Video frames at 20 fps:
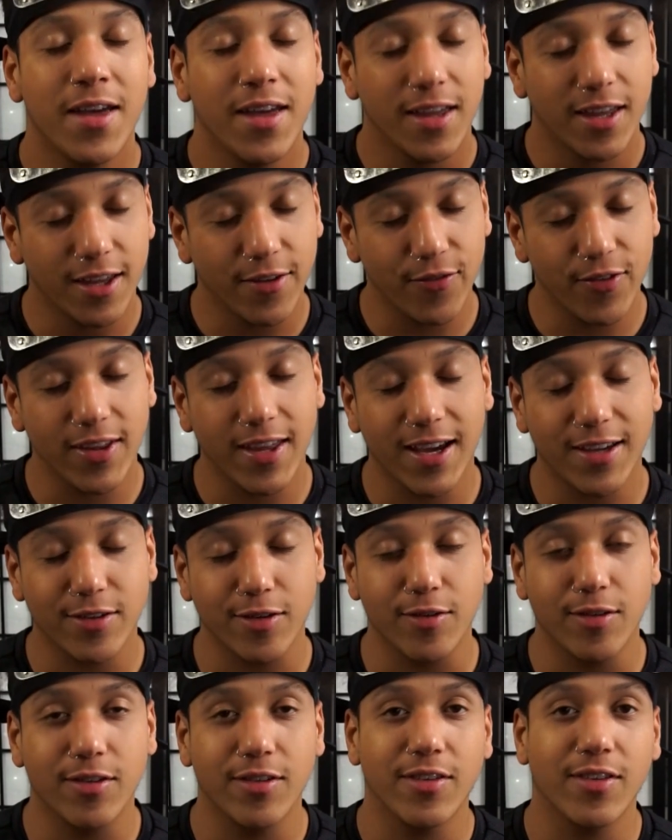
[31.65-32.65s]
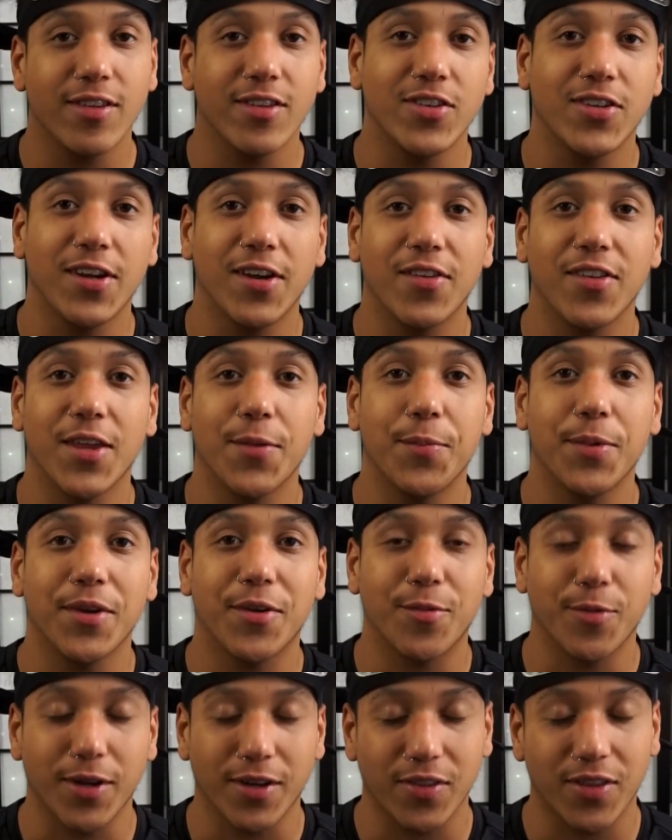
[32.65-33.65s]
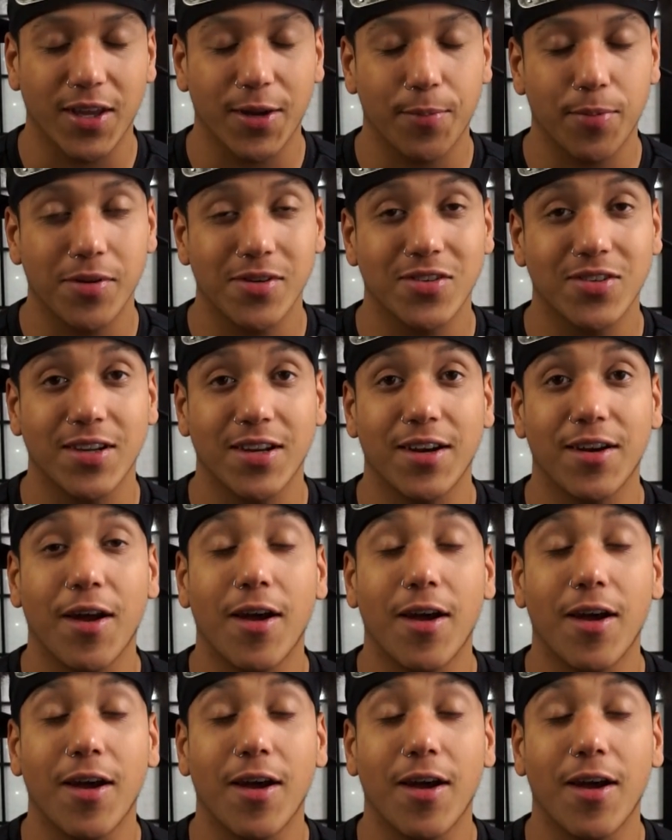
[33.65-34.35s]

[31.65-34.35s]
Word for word: If you guys are new to this channel, that'd be greatly appreciated.